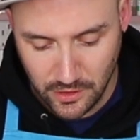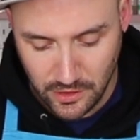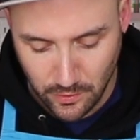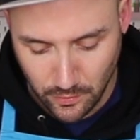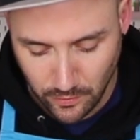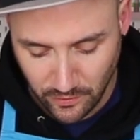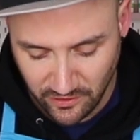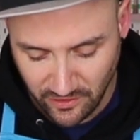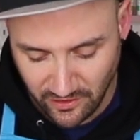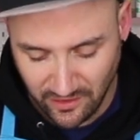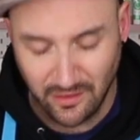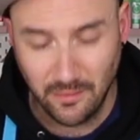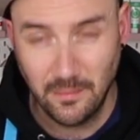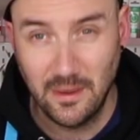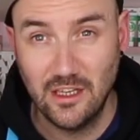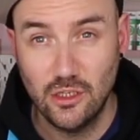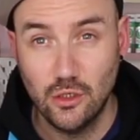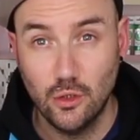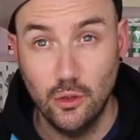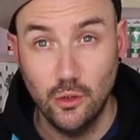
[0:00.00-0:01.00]
on yours just to
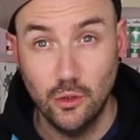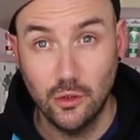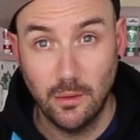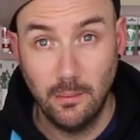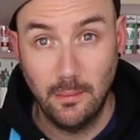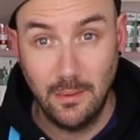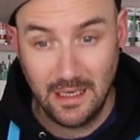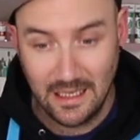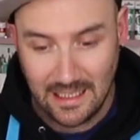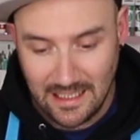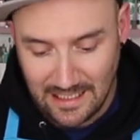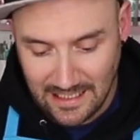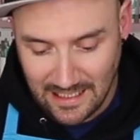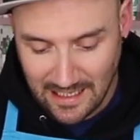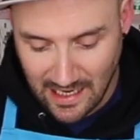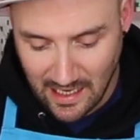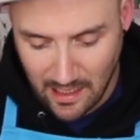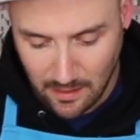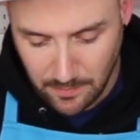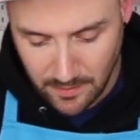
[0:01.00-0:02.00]
make sure you're completely
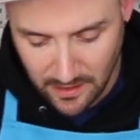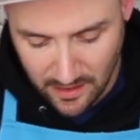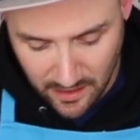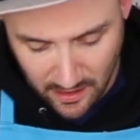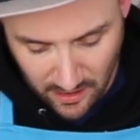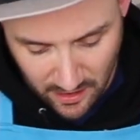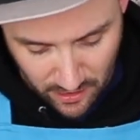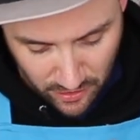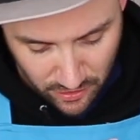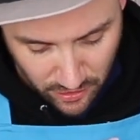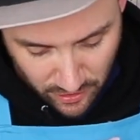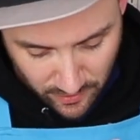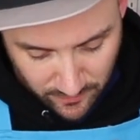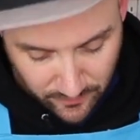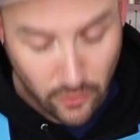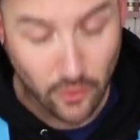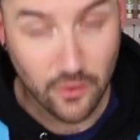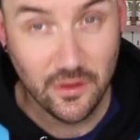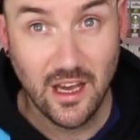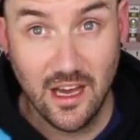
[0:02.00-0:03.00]
happy that
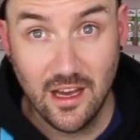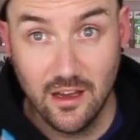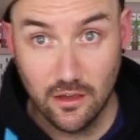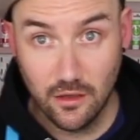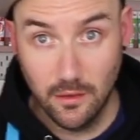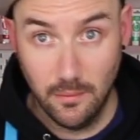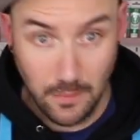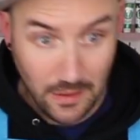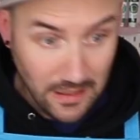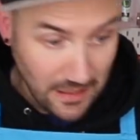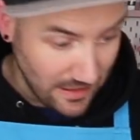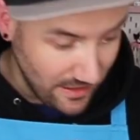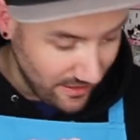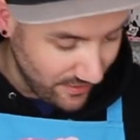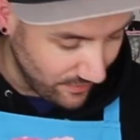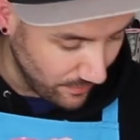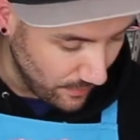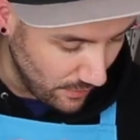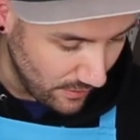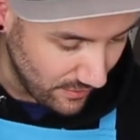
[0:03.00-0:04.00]
you've got that completely
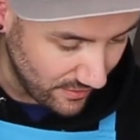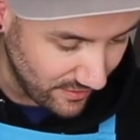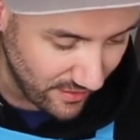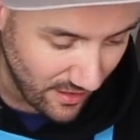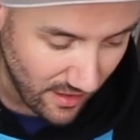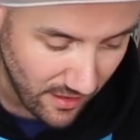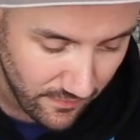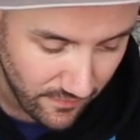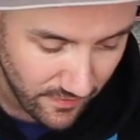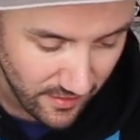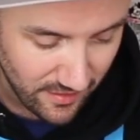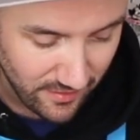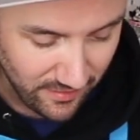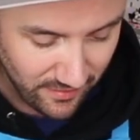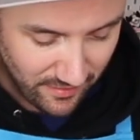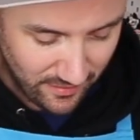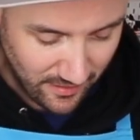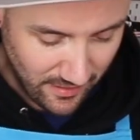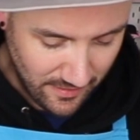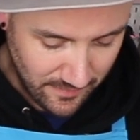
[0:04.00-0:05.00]
smooth
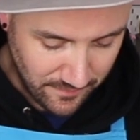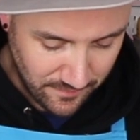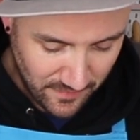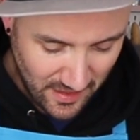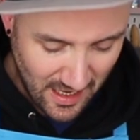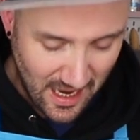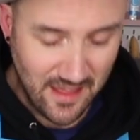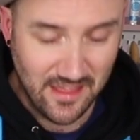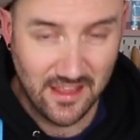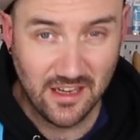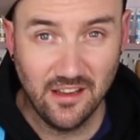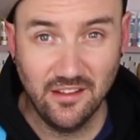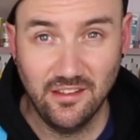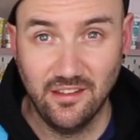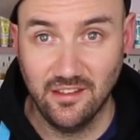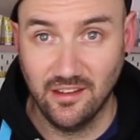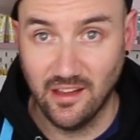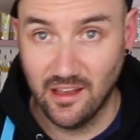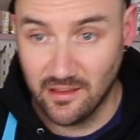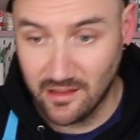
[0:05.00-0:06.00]
surface. And then as I
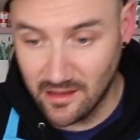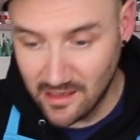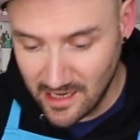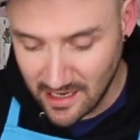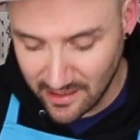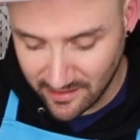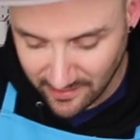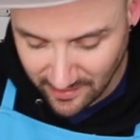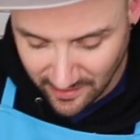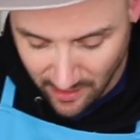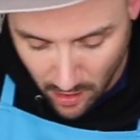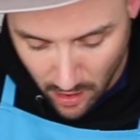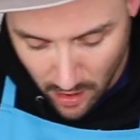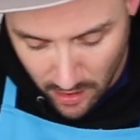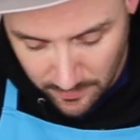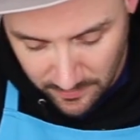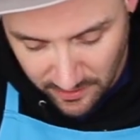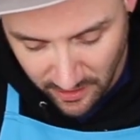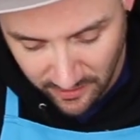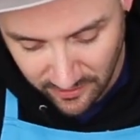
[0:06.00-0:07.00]
say, the next thing
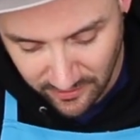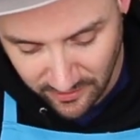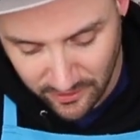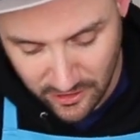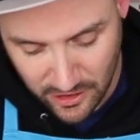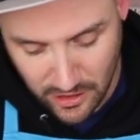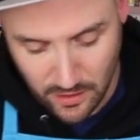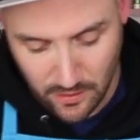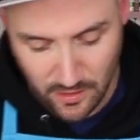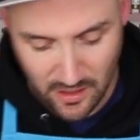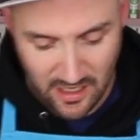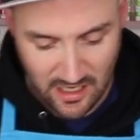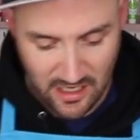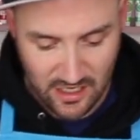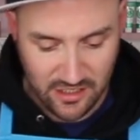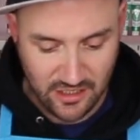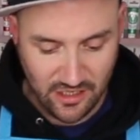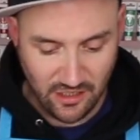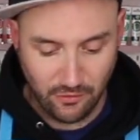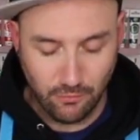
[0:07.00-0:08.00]
I'm going to do
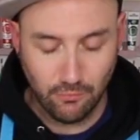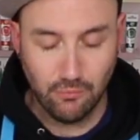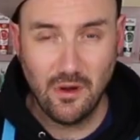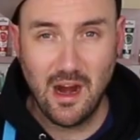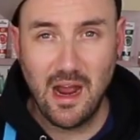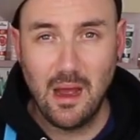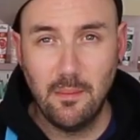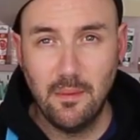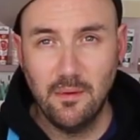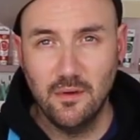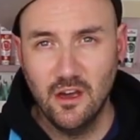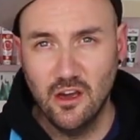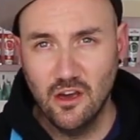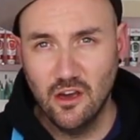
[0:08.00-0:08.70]
is just wrap